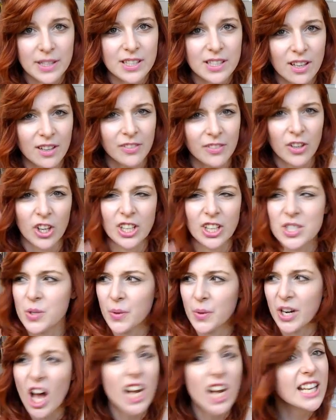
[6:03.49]
It's kind of gone
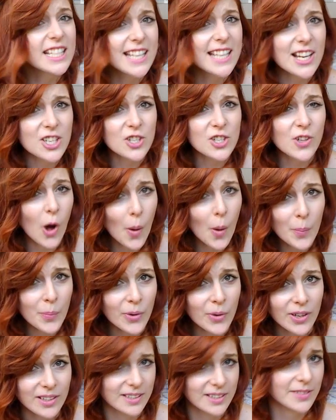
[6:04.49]
into an unintentional
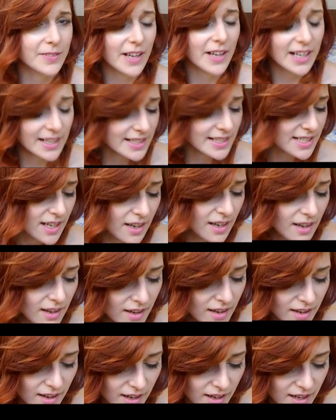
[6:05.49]
ombre effect.
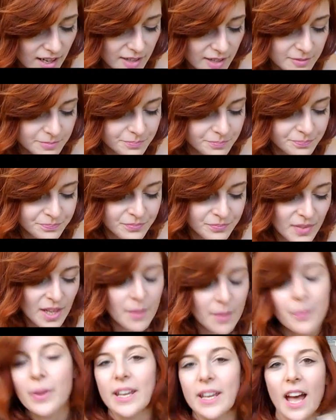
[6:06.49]

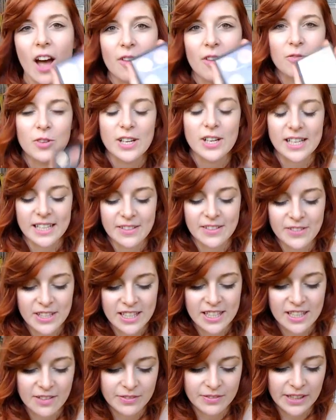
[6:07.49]
But yeah, I
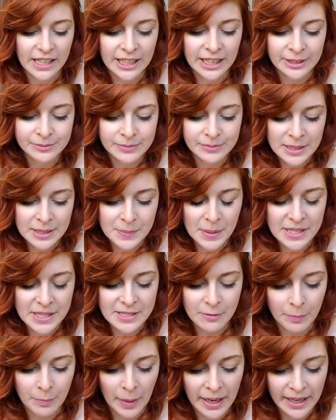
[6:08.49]
really love that
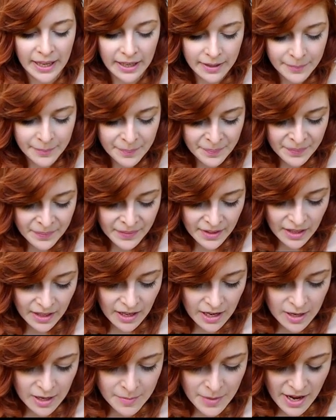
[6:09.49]
Expensive Pink.
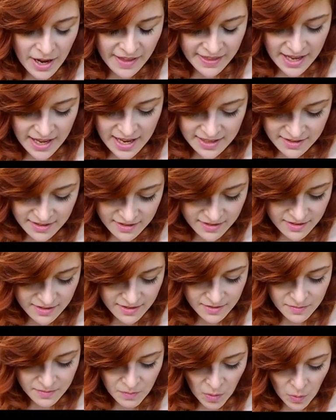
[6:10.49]
And then
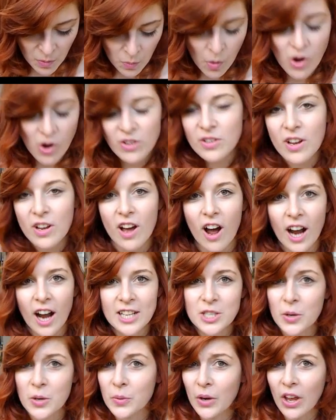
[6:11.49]
my one
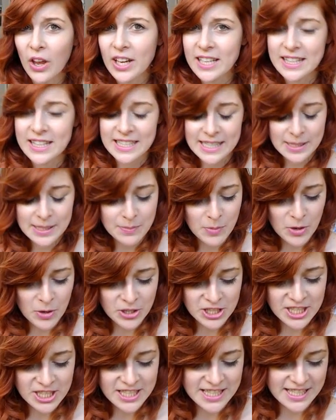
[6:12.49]
I don't like this
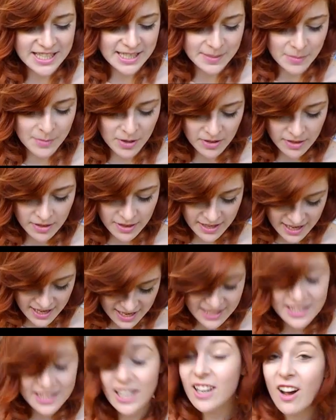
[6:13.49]
product this month
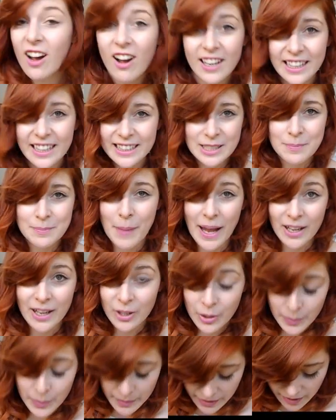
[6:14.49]
is, I can't get this
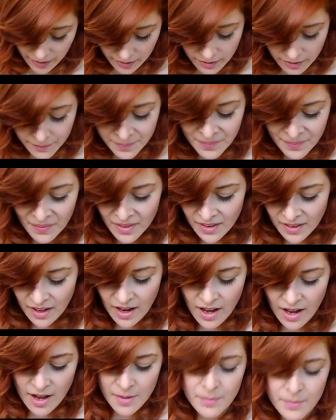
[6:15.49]
palette open
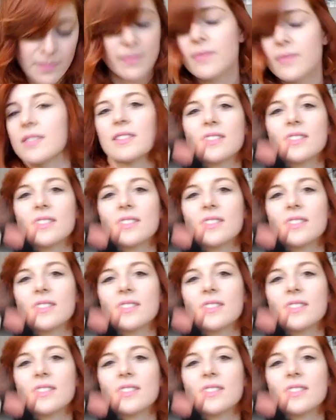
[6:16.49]
again.